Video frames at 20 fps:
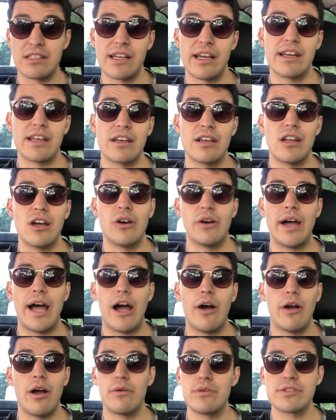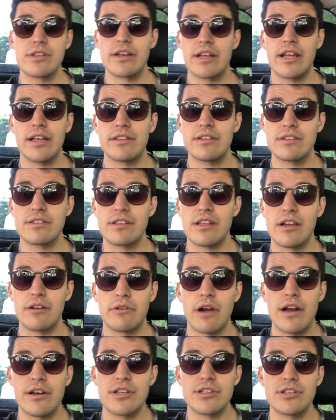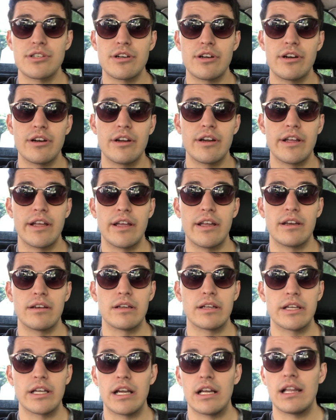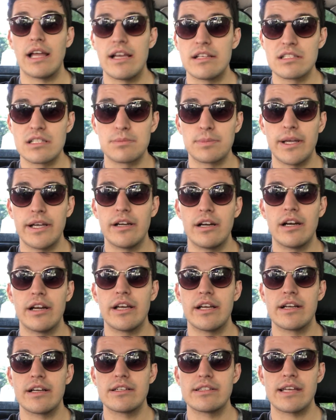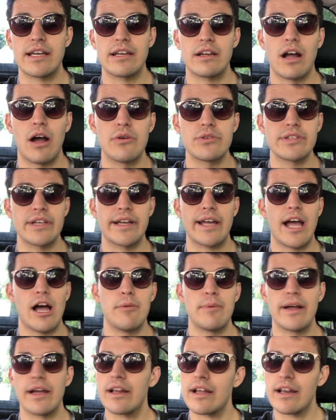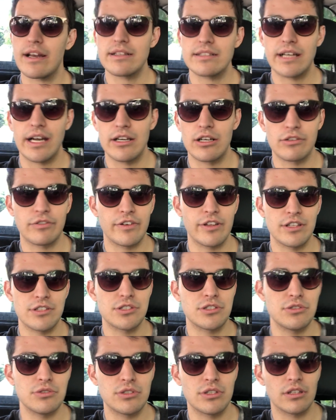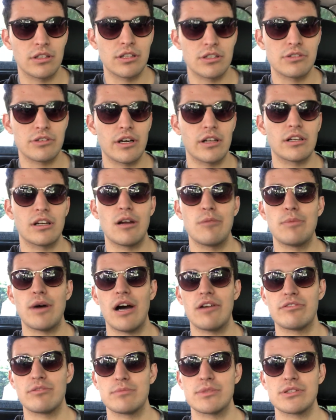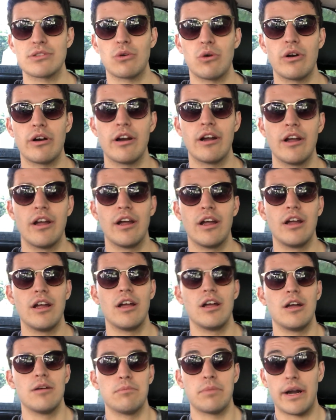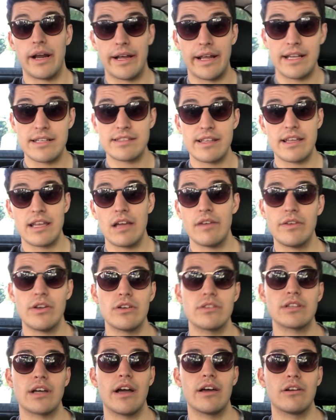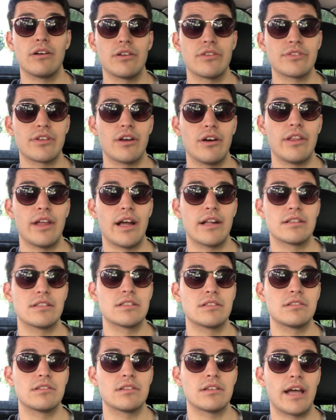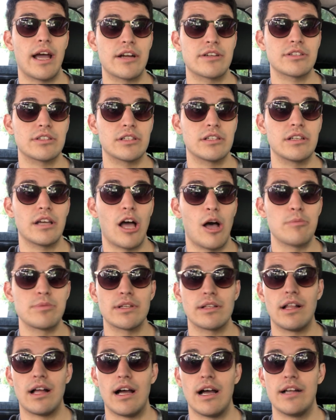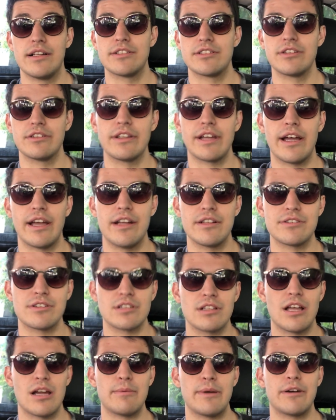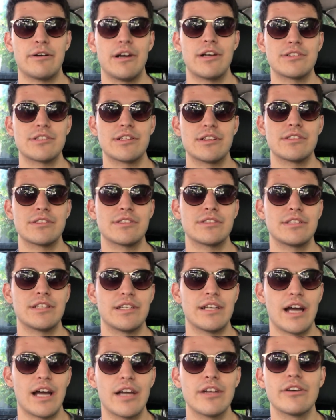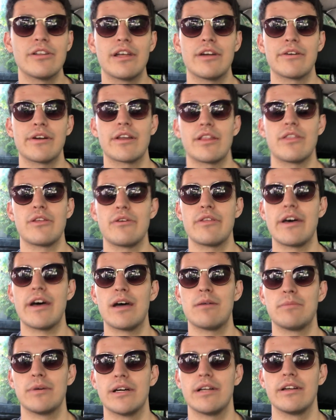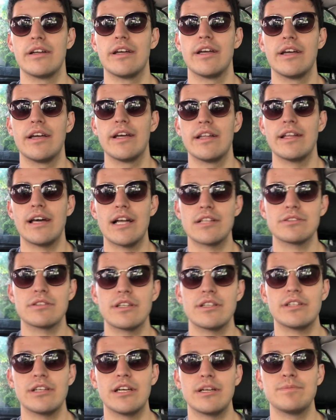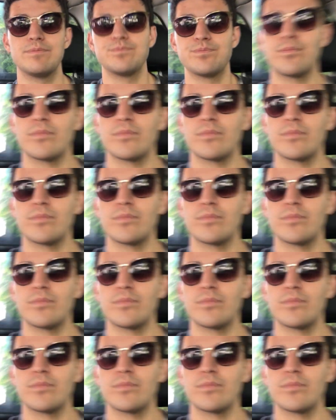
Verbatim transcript: I didn't know how I was gonna get this thing registered and get a license plate on it because I didn't. I was like, how am I gonna get a title for this utility trailer I bought from a store? But I guess they give you a title, so that's actually helps a lot. So that answers a lot of my questions. Did not know they were gonna do that, but that's what they did.